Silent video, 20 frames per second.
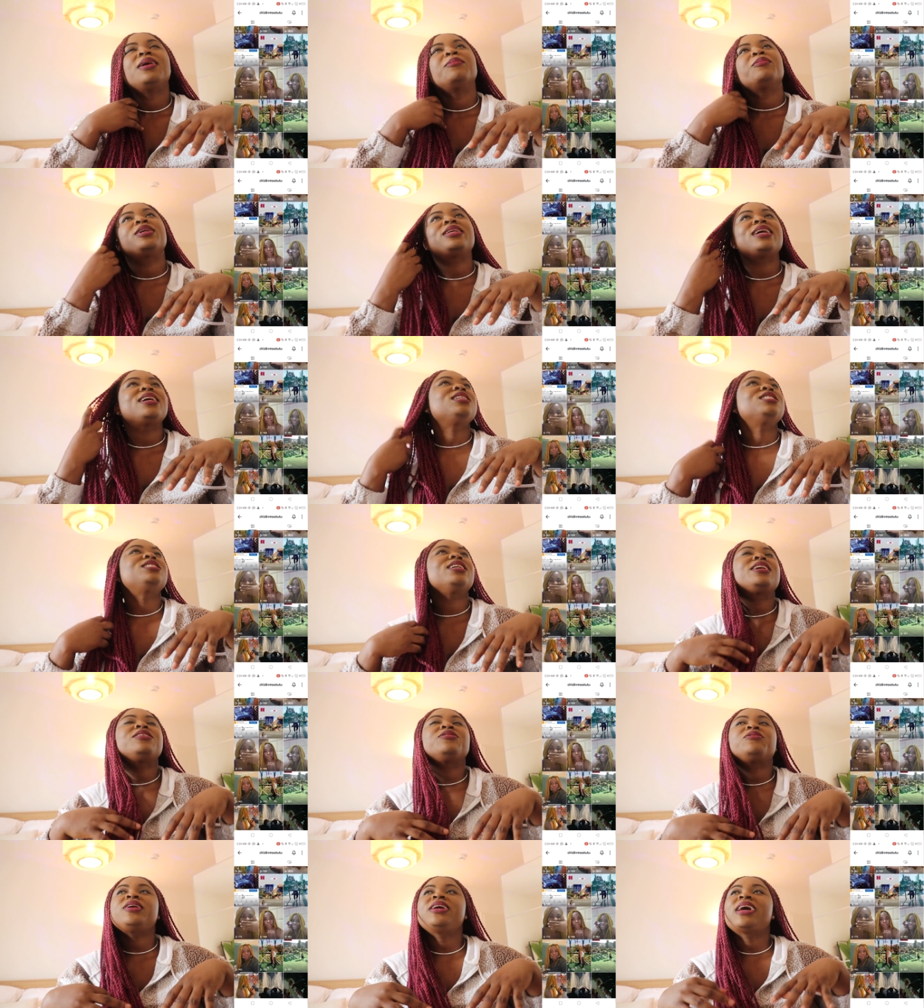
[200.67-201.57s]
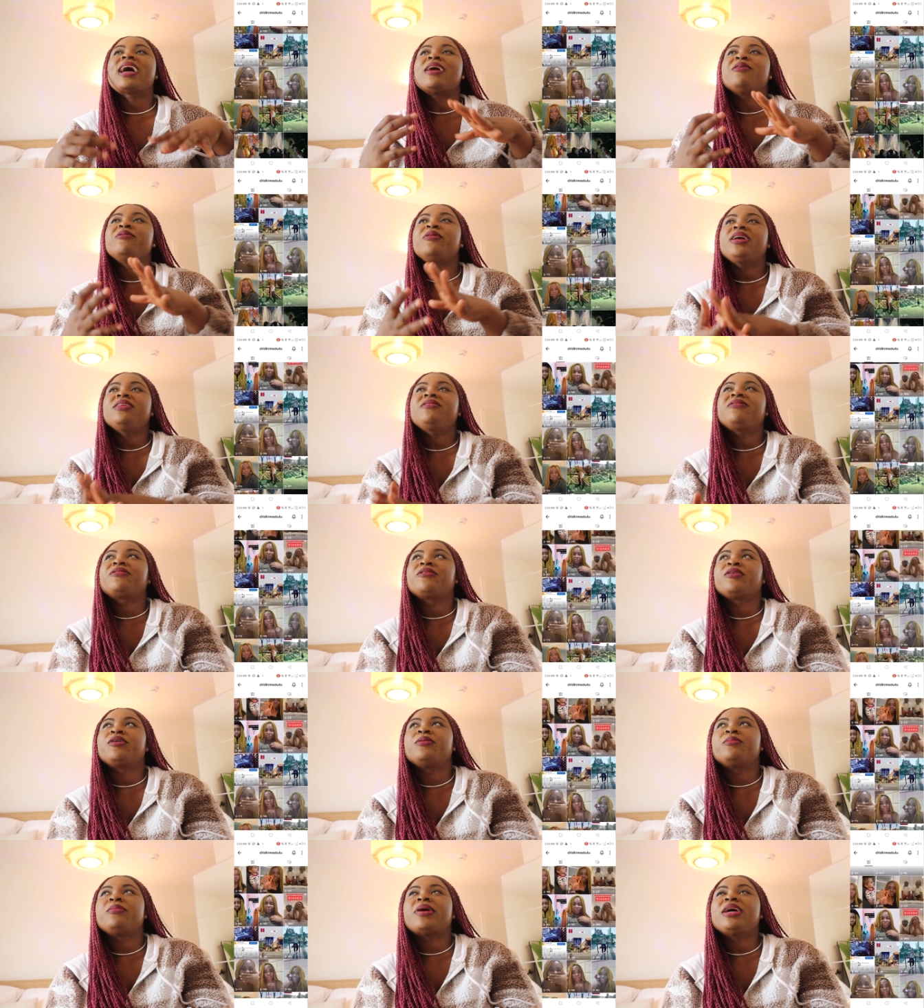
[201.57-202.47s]
But then January, I went
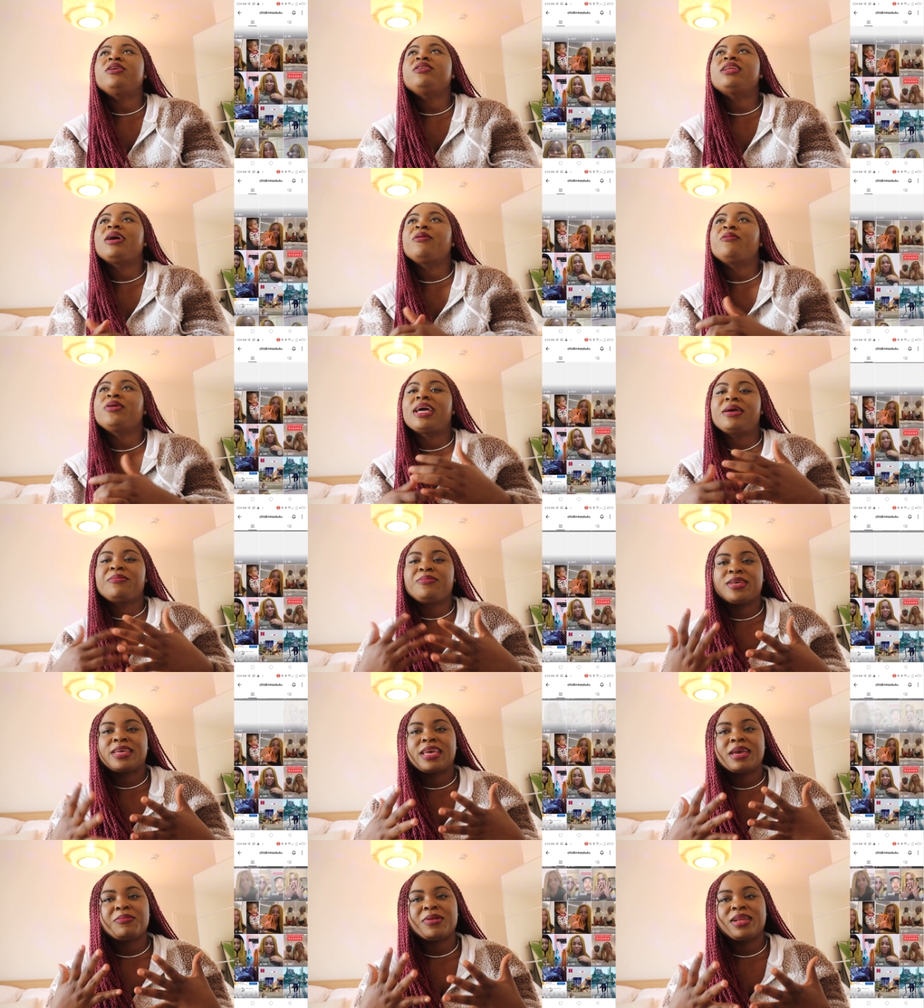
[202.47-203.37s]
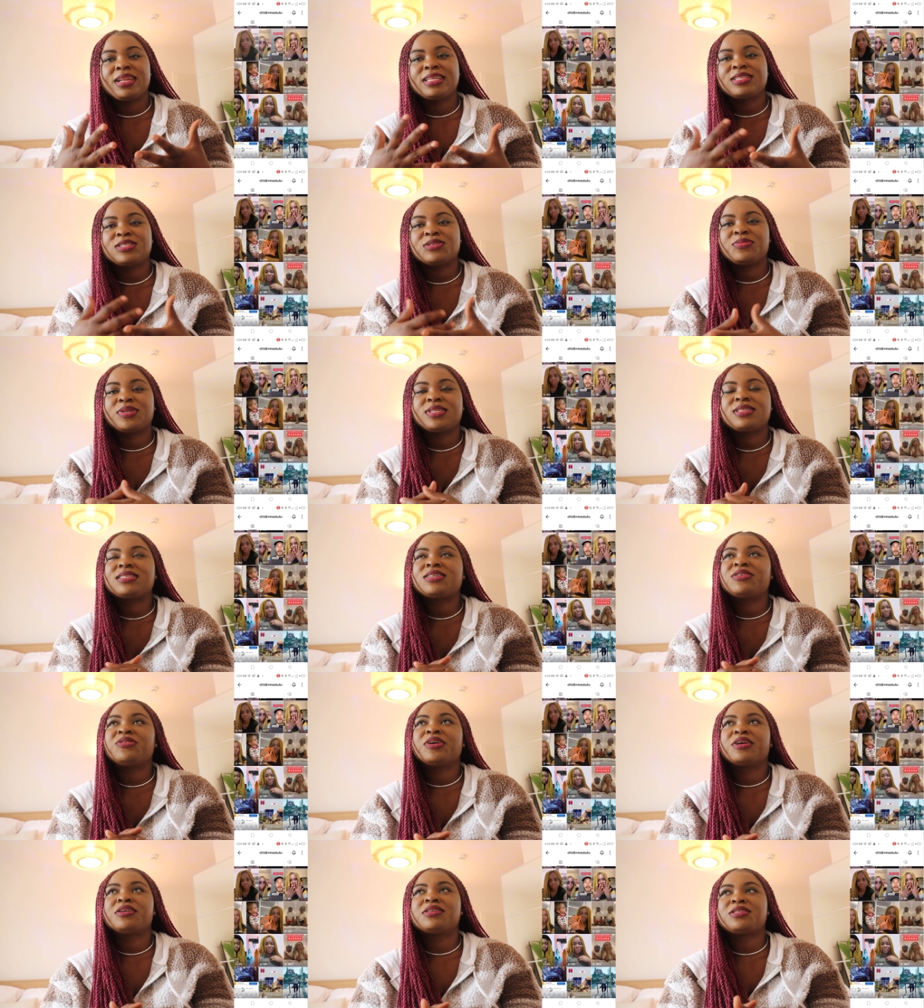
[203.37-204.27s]
from, I know that when I became a little bit
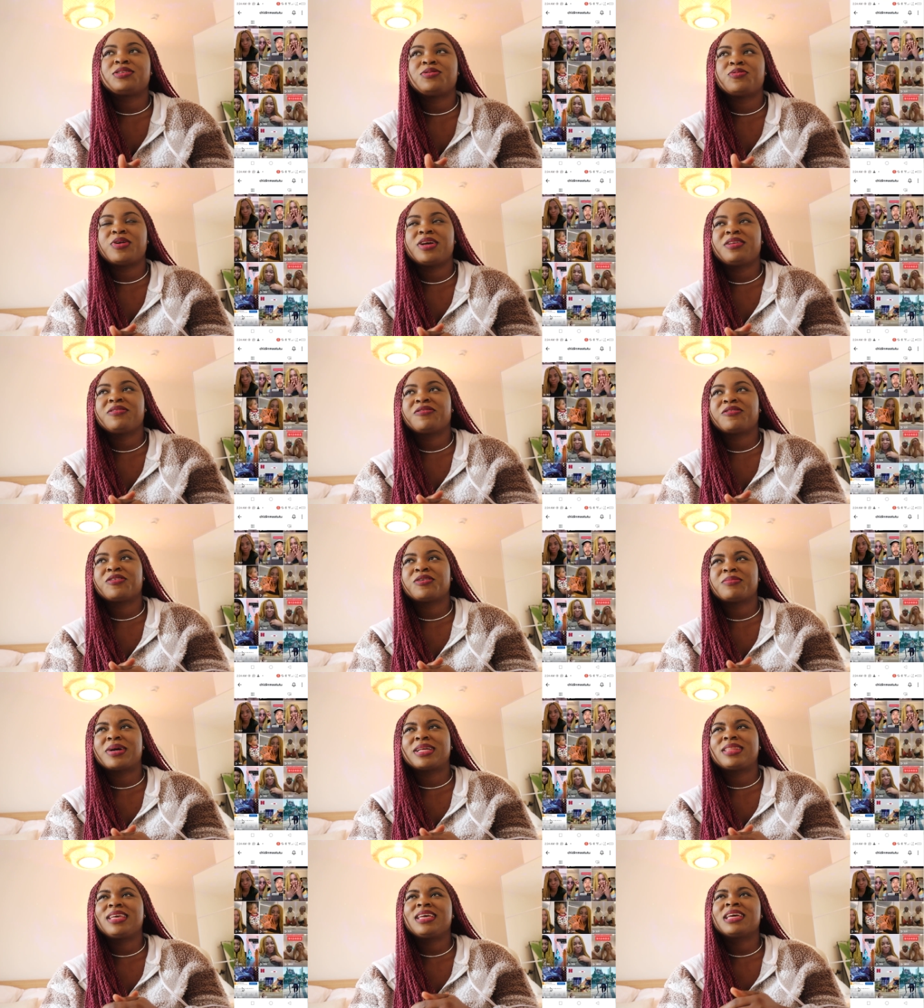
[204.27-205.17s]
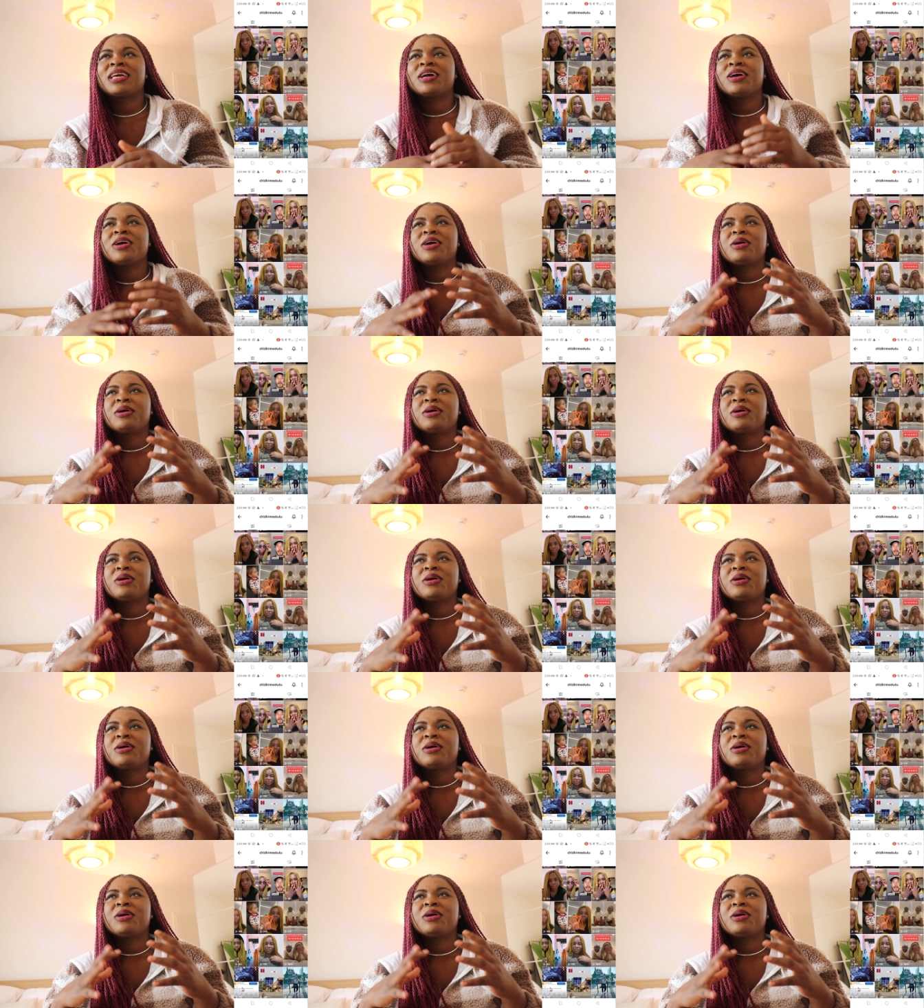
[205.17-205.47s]
serious, it went from, I think,